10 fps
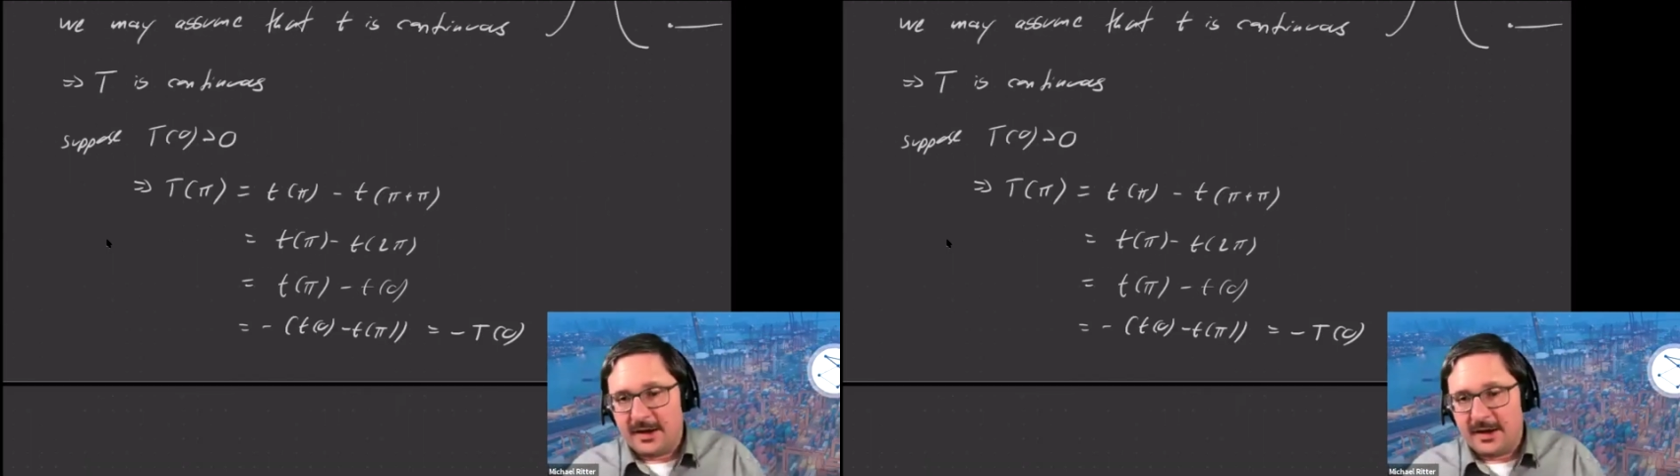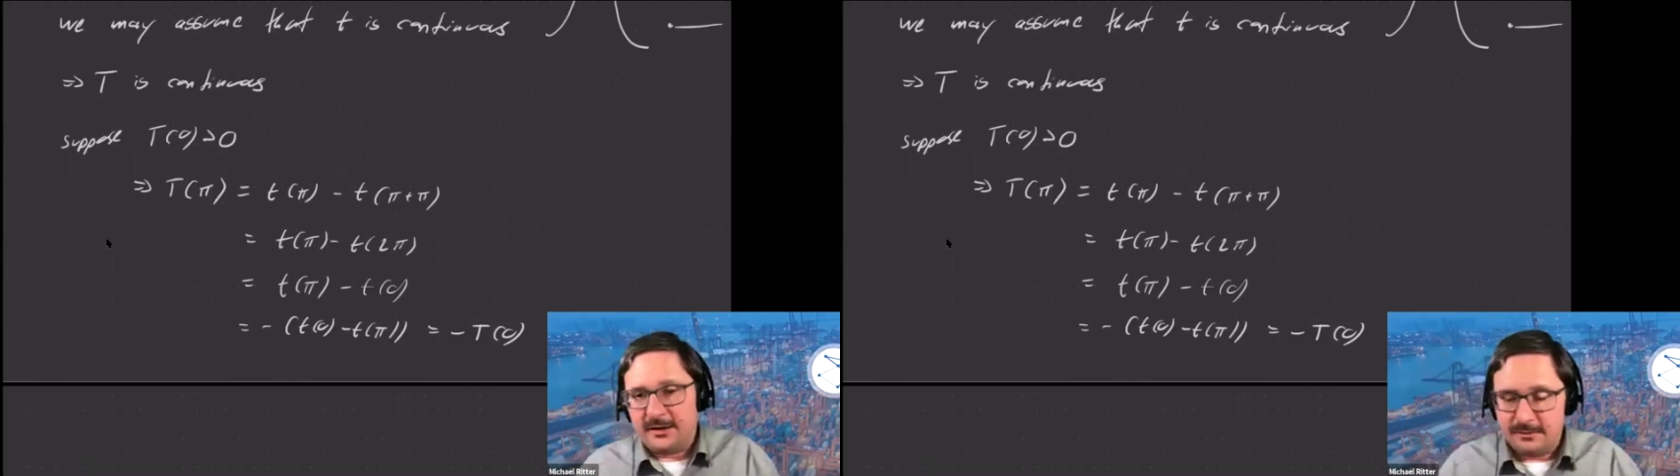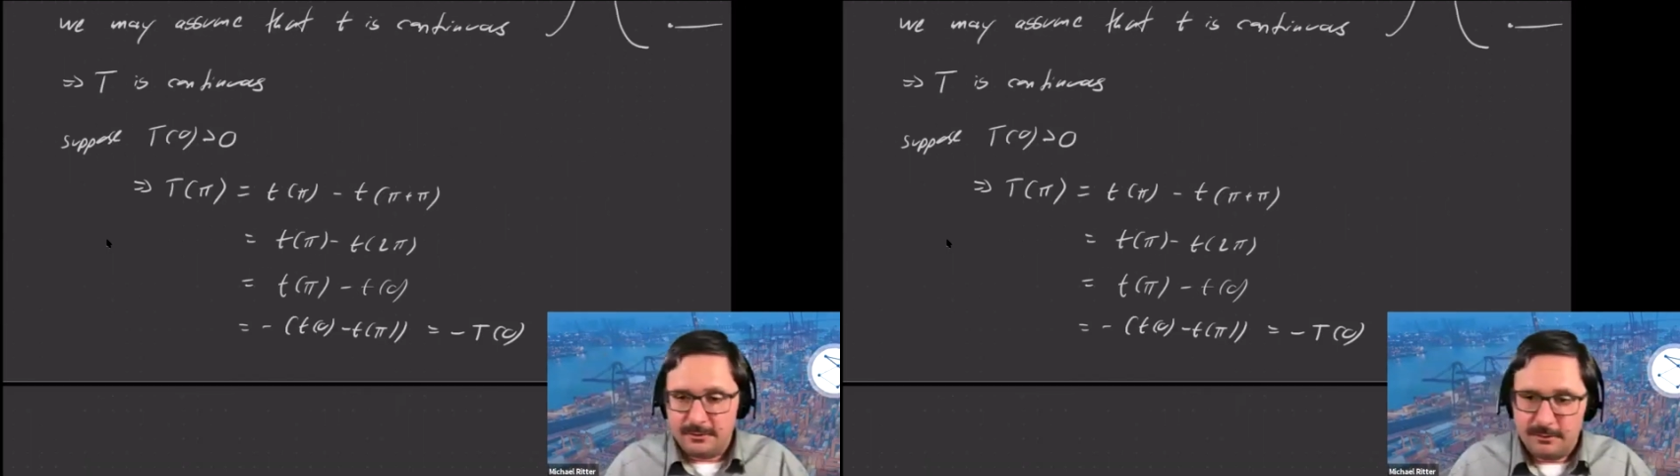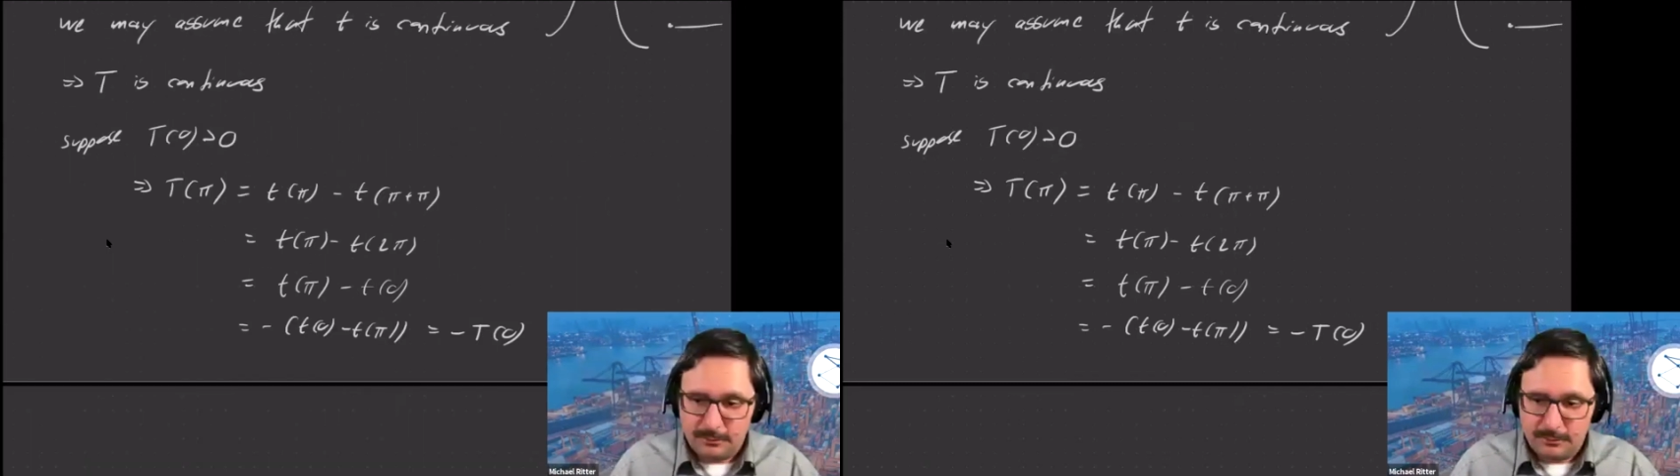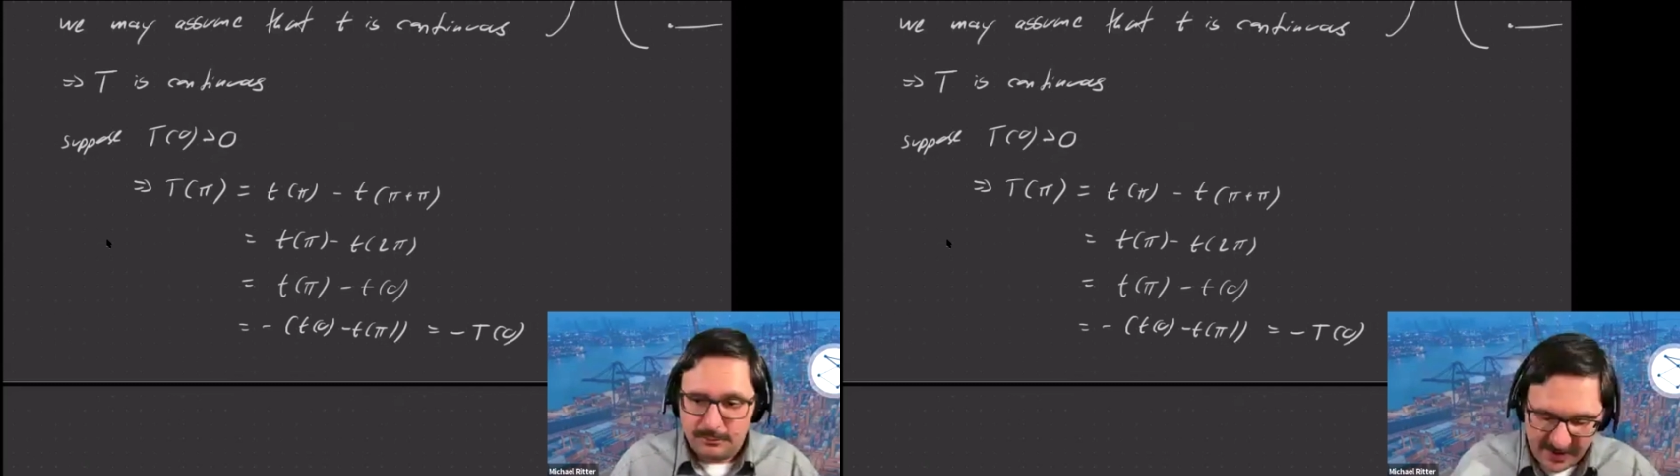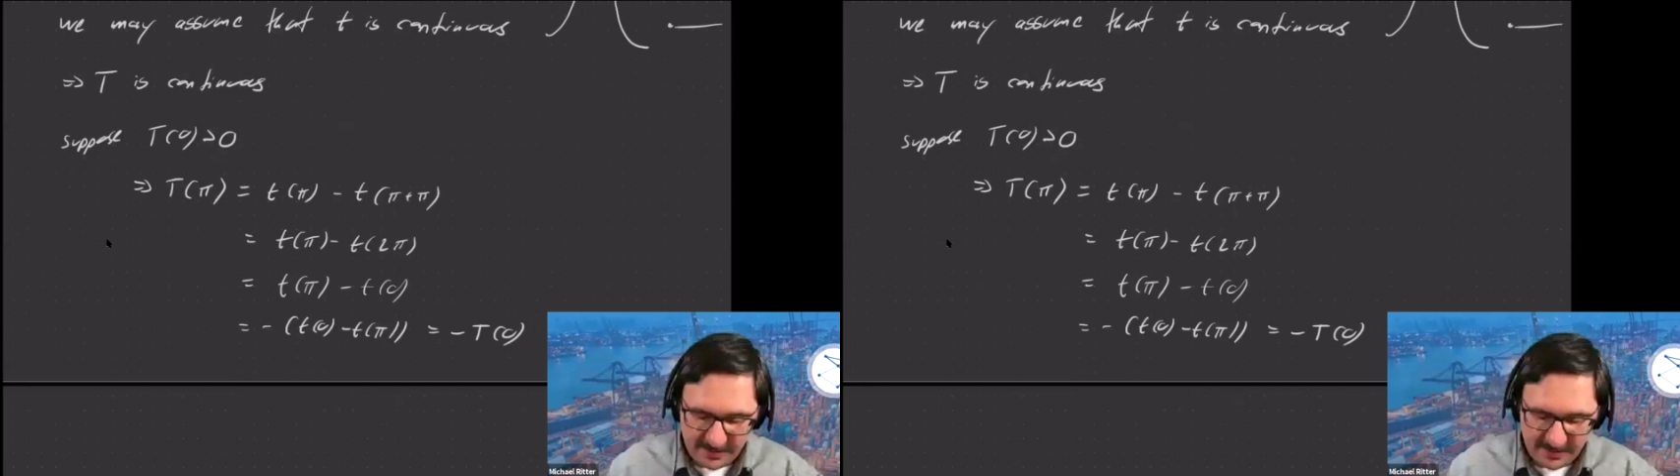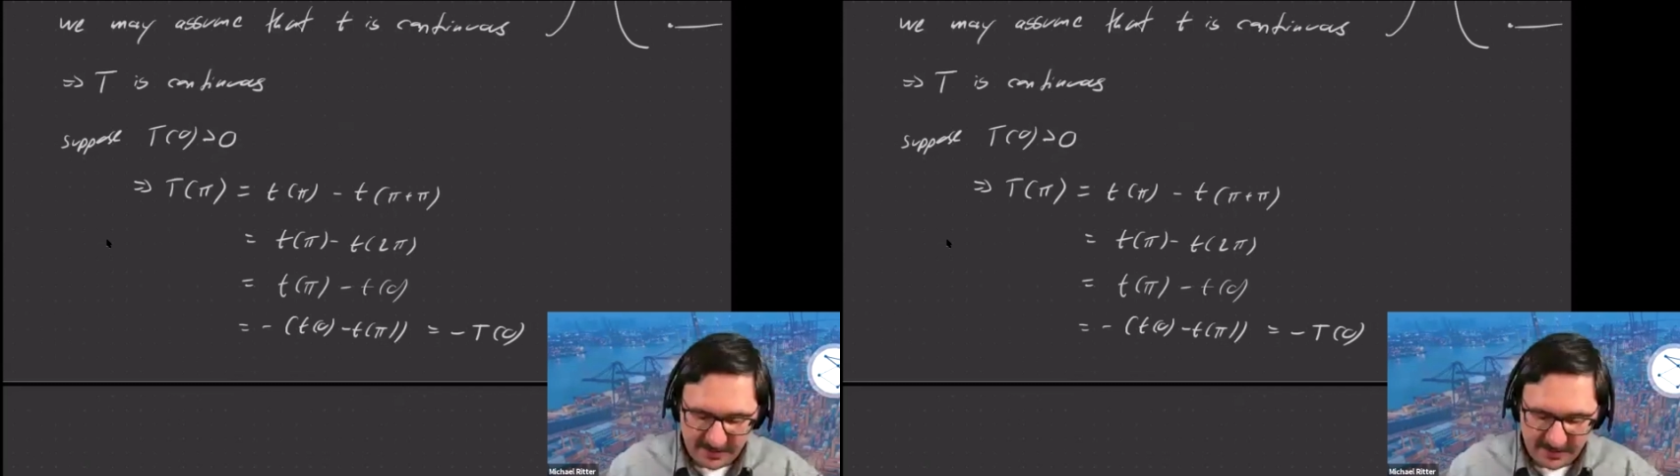at pi